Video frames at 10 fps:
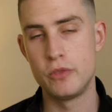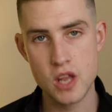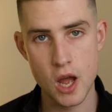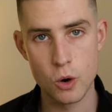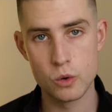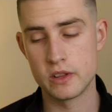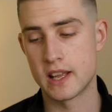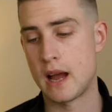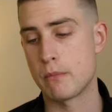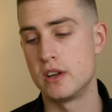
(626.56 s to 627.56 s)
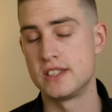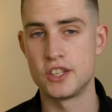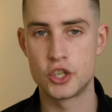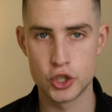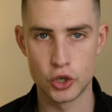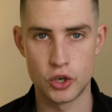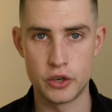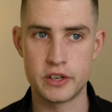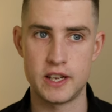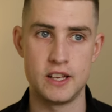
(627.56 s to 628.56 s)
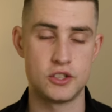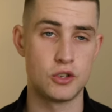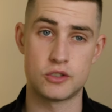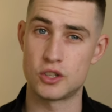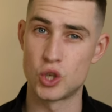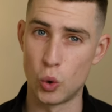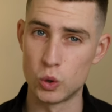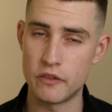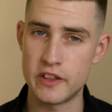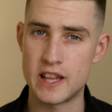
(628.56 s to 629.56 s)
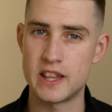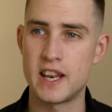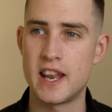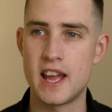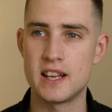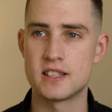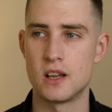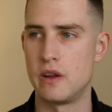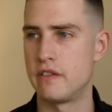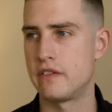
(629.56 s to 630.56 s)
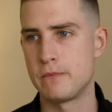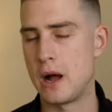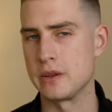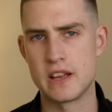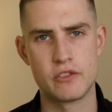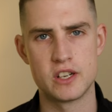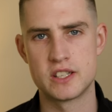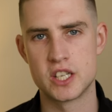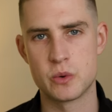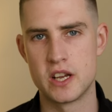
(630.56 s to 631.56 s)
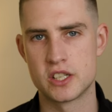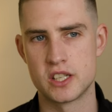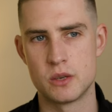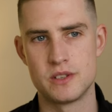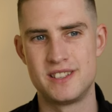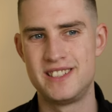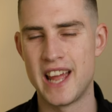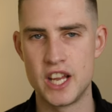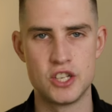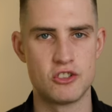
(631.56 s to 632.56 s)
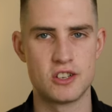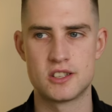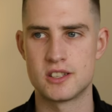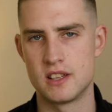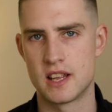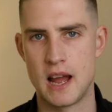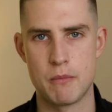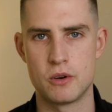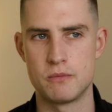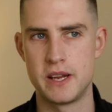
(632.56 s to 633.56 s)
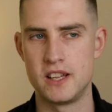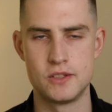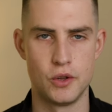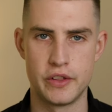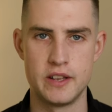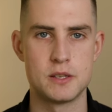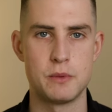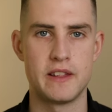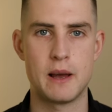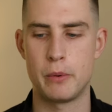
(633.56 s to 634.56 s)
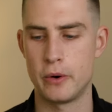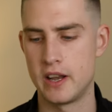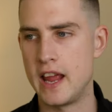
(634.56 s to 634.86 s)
No, the camera is insured. It's just a tool at the end of the day. So if I was ever in a situation that was dangerous, the camera means nothing to me at that point.